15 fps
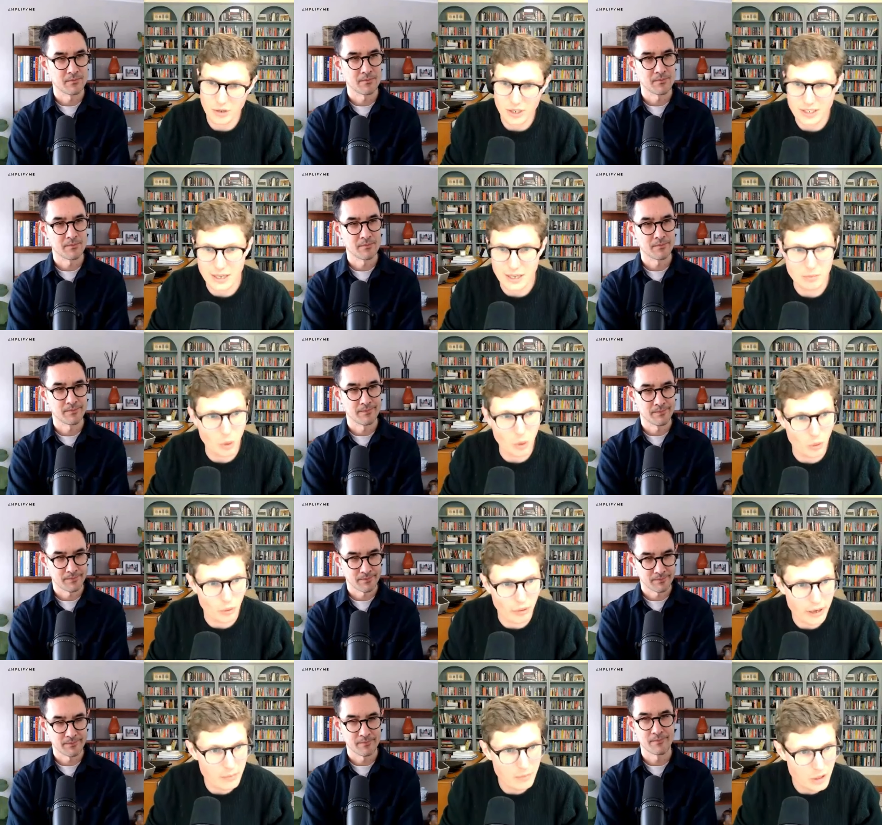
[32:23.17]
Speaker 1: I'm not going to say
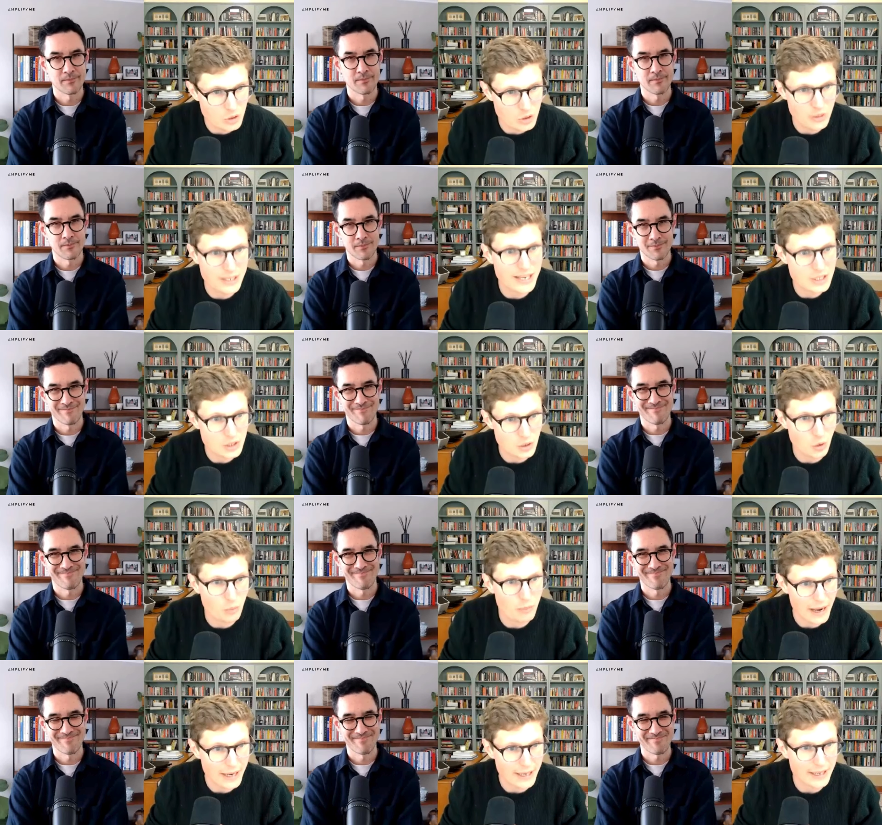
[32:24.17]
boring, but
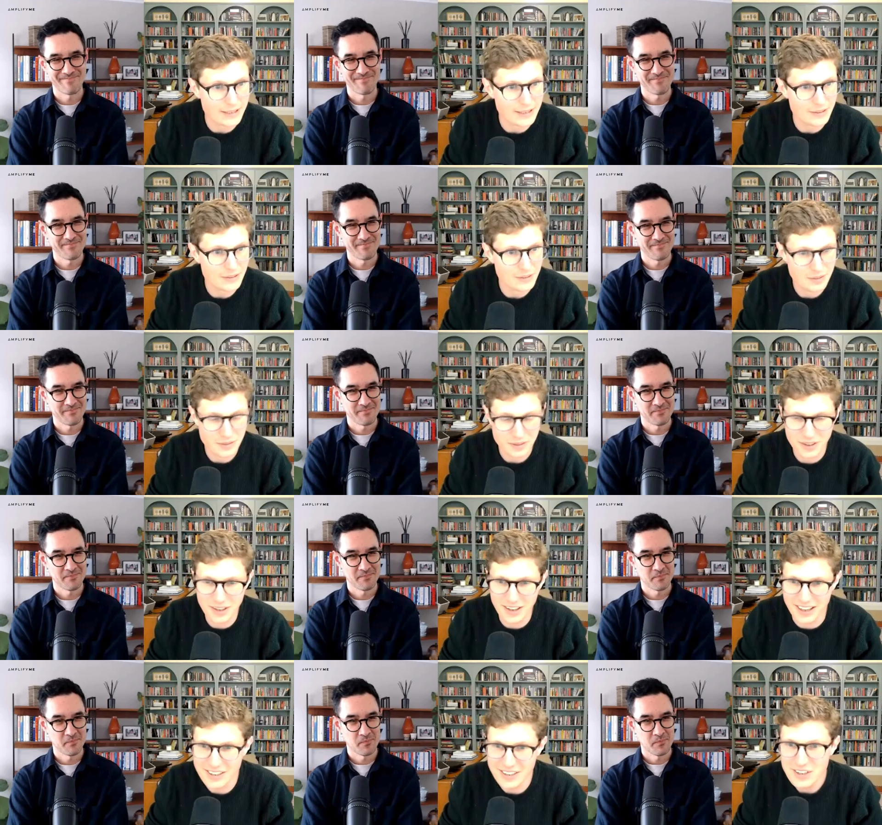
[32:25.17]
traditional banking,
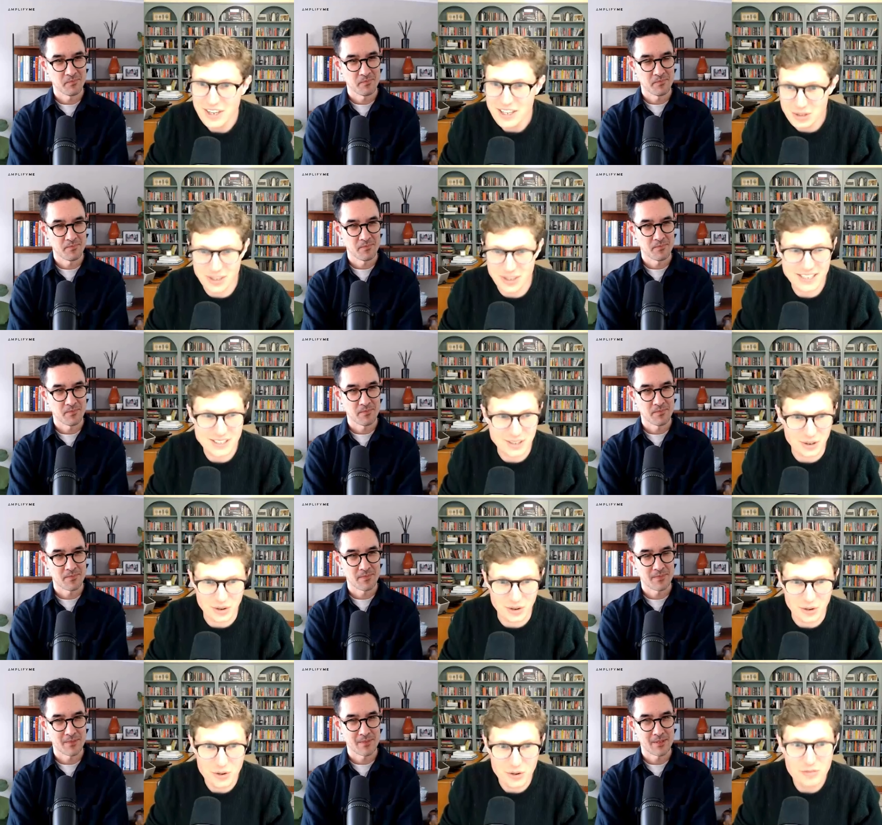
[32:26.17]

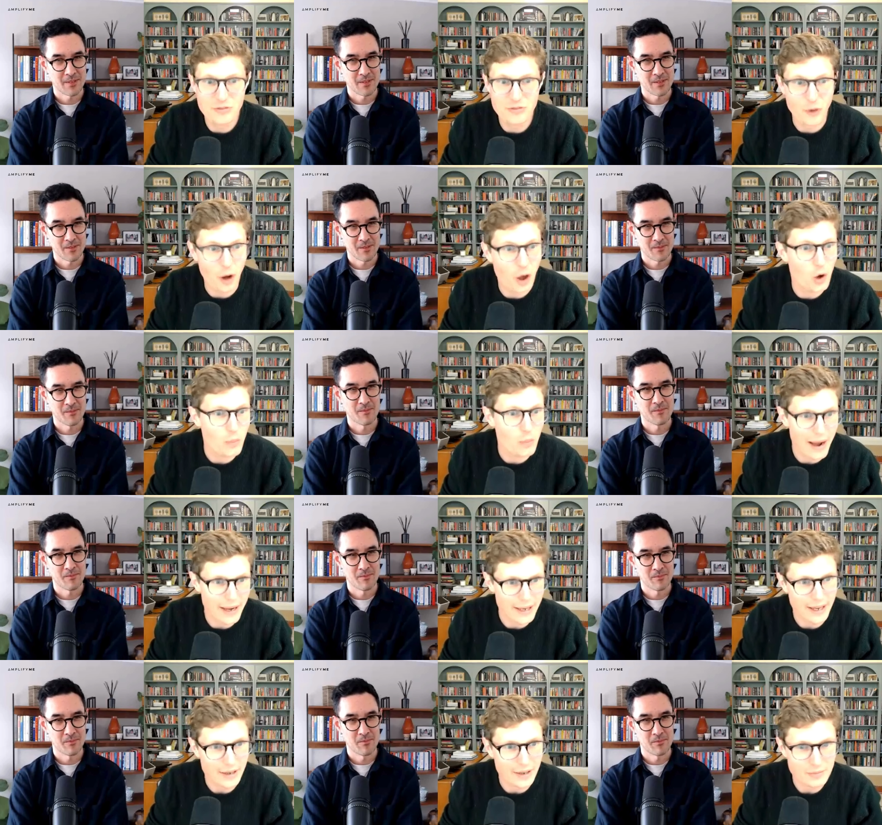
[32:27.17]
traditional flow
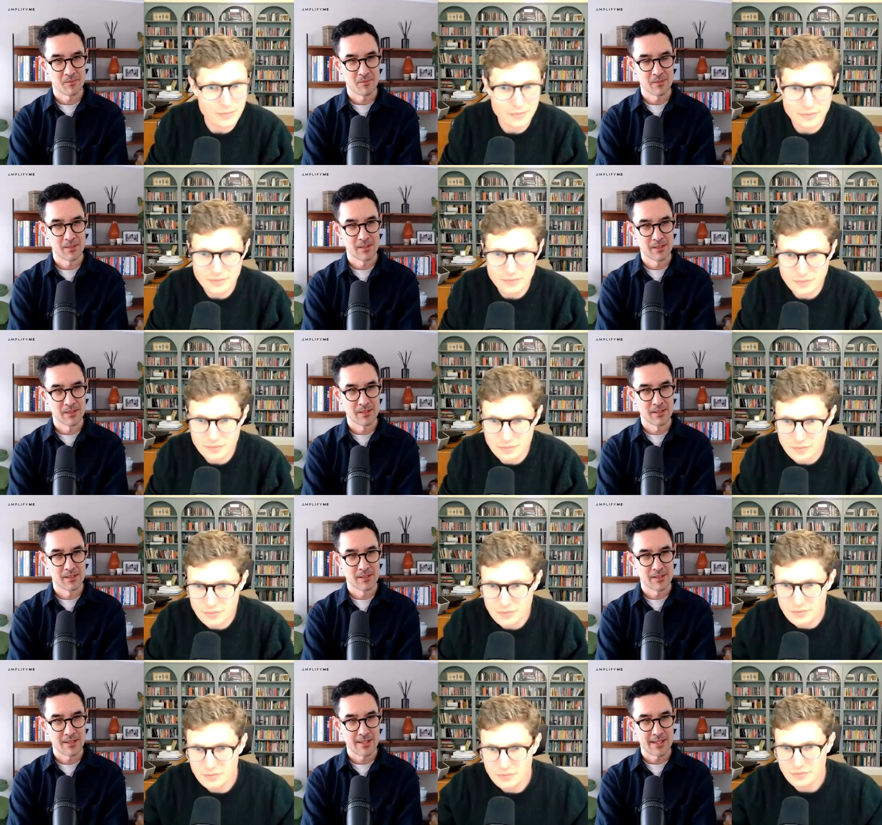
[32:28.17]
banking.
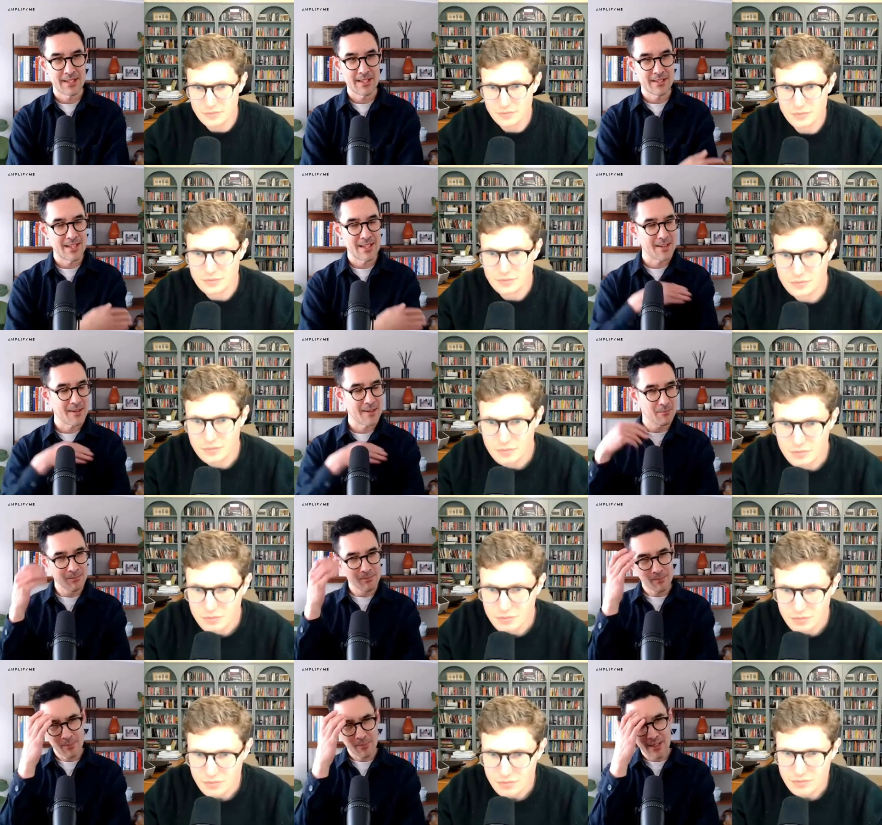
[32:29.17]
Speaker 2: And is there,
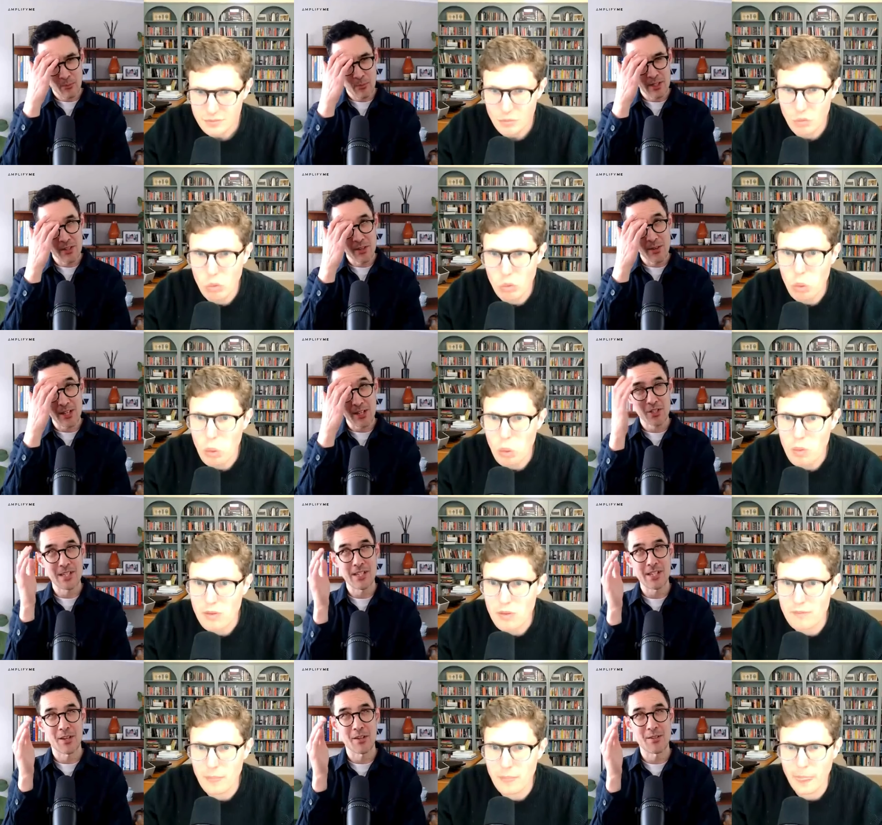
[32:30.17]
when you
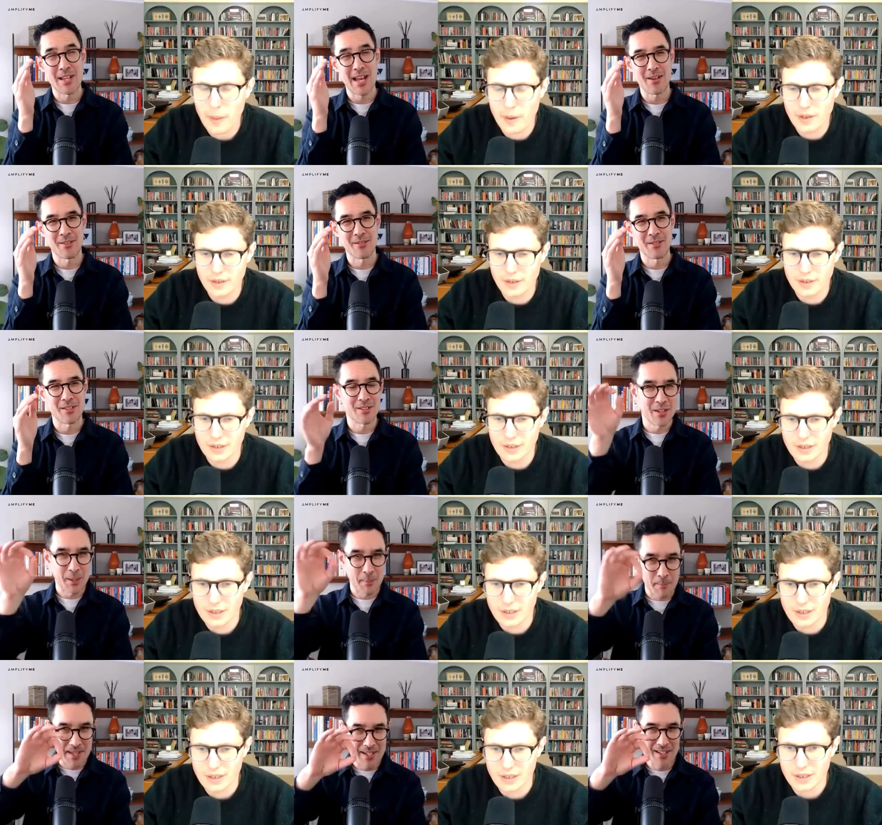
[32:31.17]
actually go down, kind
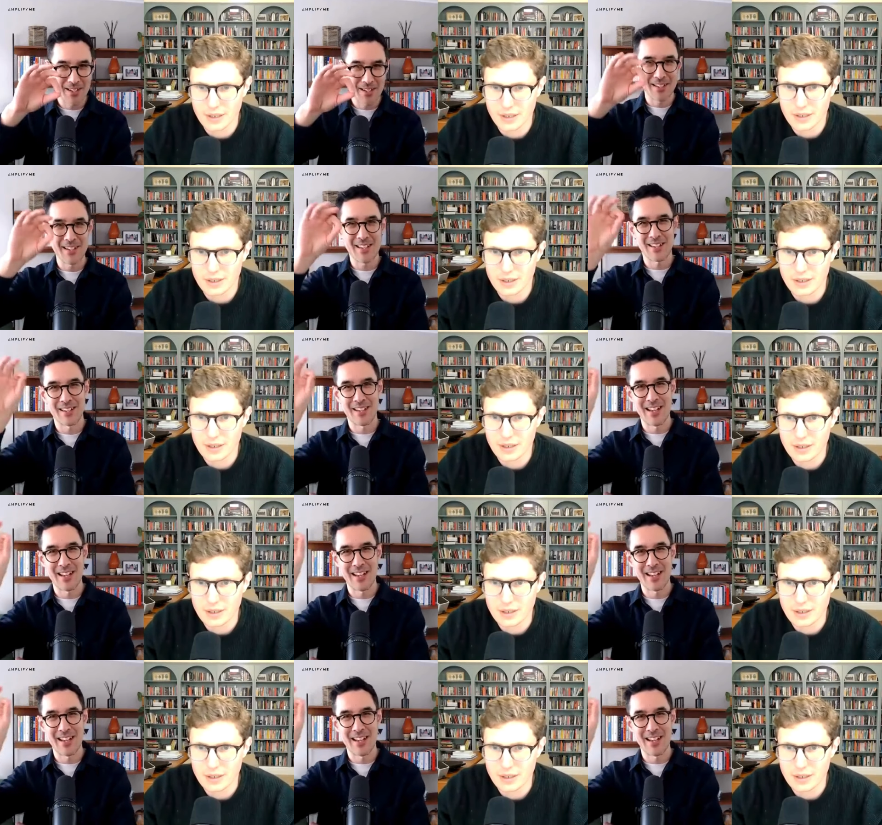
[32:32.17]
of peel another